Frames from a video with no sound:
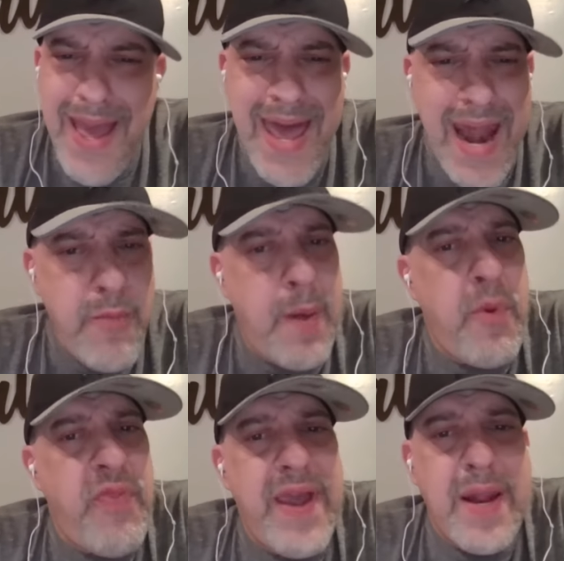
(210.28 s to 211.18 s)
And I
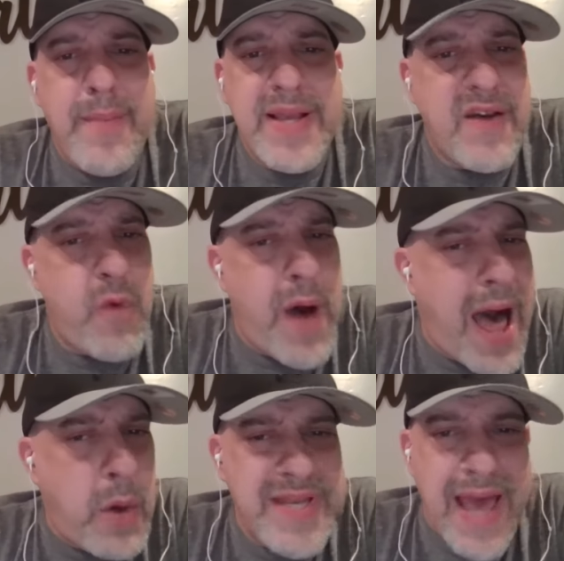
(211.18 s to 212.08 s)
remember thinking to myself, well,
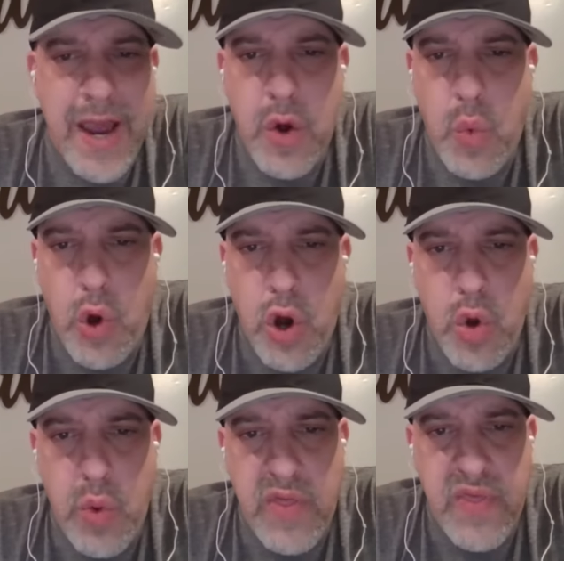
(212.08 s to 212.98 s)
how is that going to
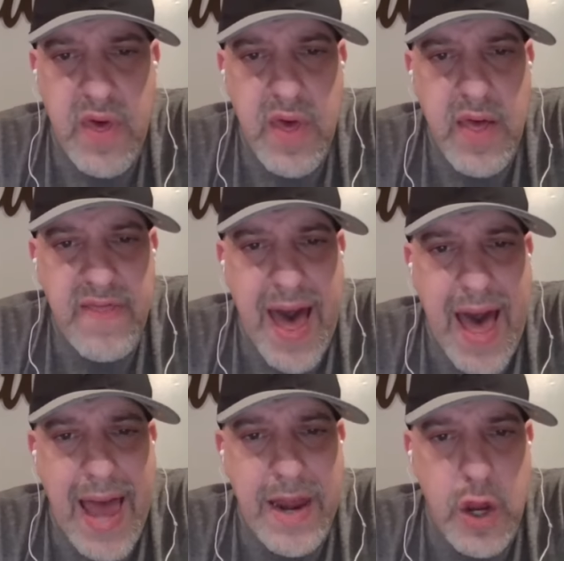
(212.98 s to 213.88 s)
work with the
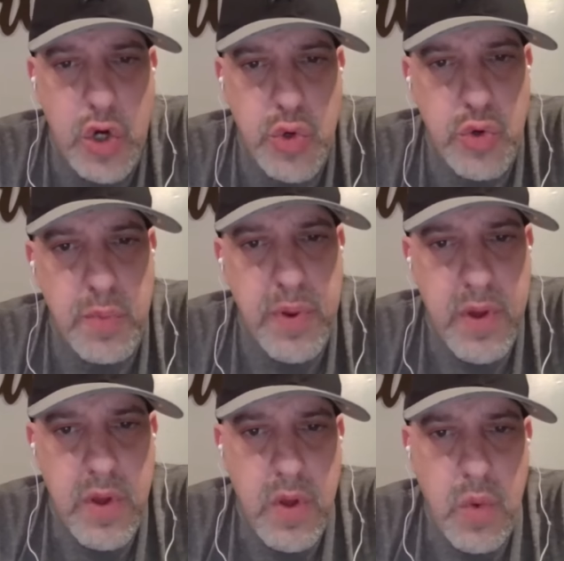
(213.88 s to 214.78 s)
Atna group?
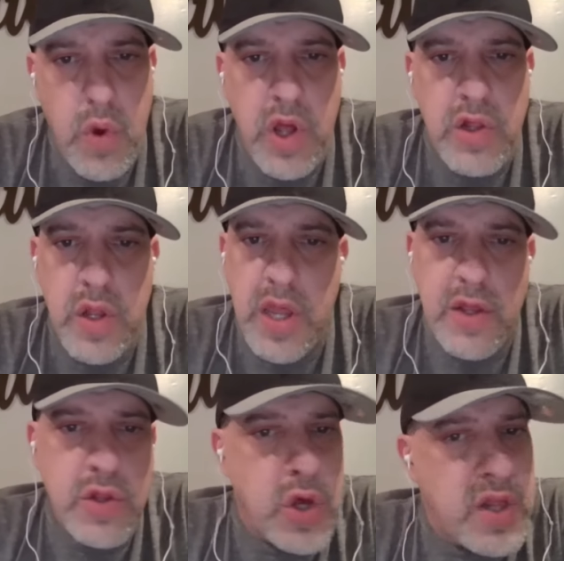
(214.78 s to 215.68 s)
Well, it
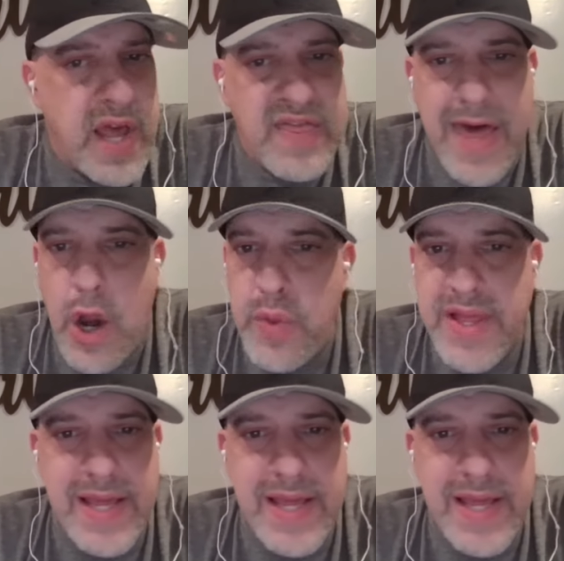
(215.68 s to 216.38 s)
looked like that only